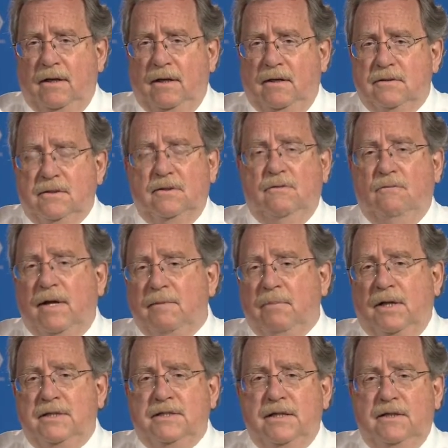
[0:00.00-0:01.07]
So the red
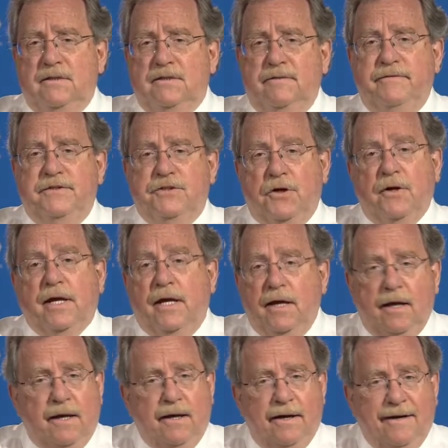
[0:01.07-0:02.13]
blood cells of a
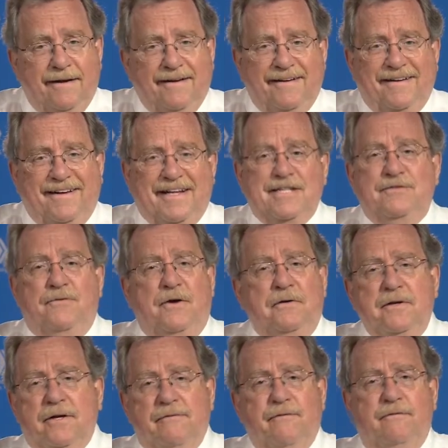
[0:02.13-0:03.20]
turkey is very
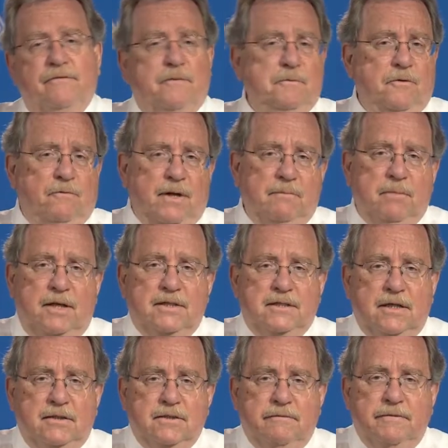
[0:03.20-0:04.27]
different from the red blood
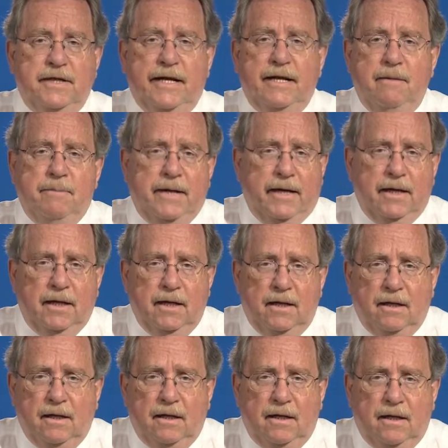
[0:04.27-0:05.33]
cells of a guinea pig
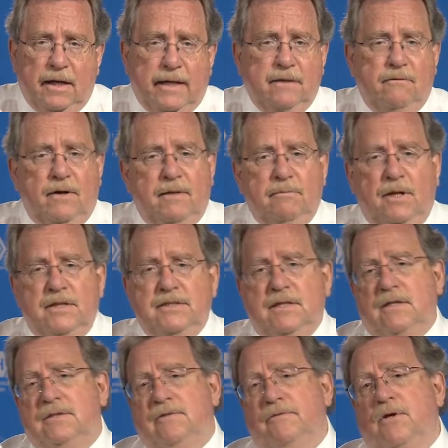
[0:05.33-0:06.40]
and red blood
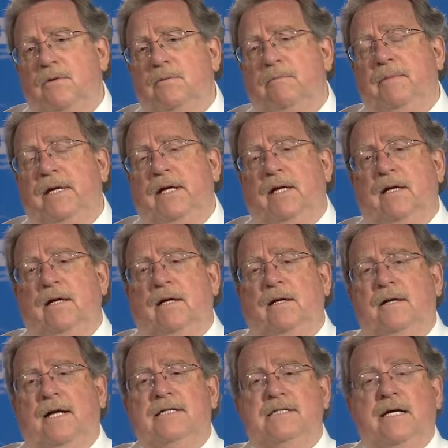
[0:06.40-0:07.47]
cells of a human being.
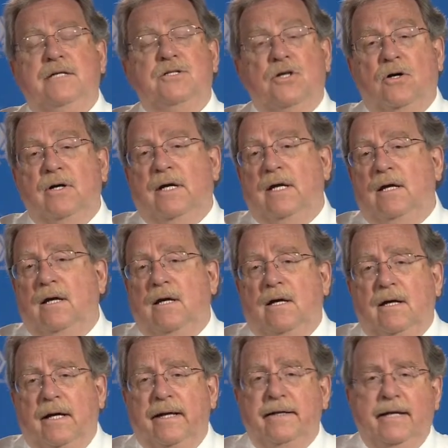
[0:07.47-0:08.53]
And I say turkey
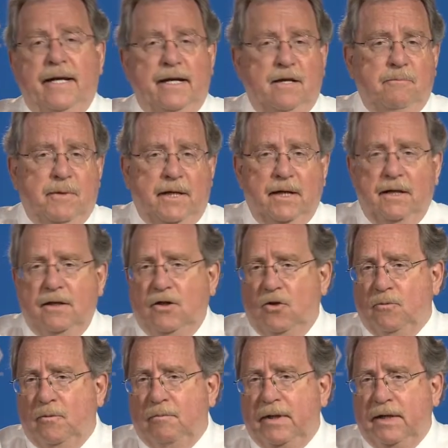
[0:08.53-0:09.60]
and guinea pig and
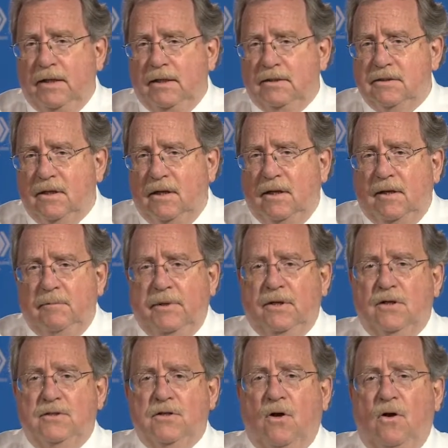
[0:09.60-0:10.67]
human beings
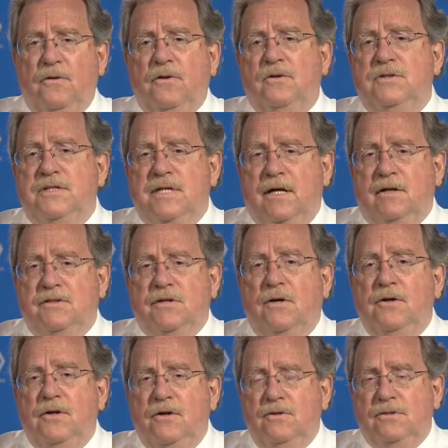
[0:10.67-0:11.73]
because all those cells are
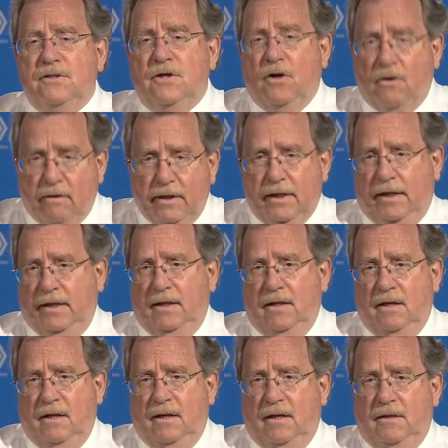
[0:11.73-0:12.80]
used currently
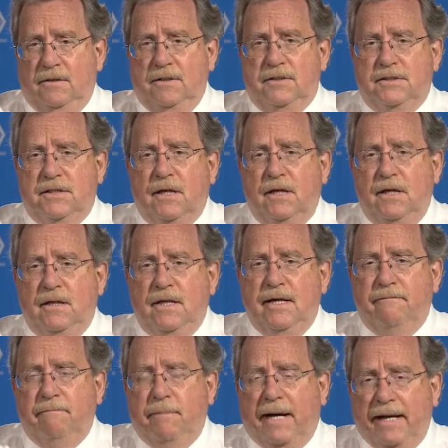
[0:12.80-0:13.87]
to study the
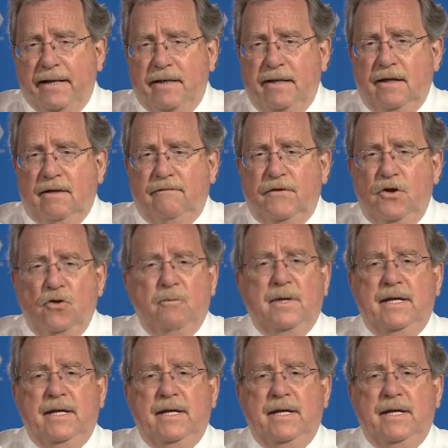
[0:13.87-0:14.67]
binding of human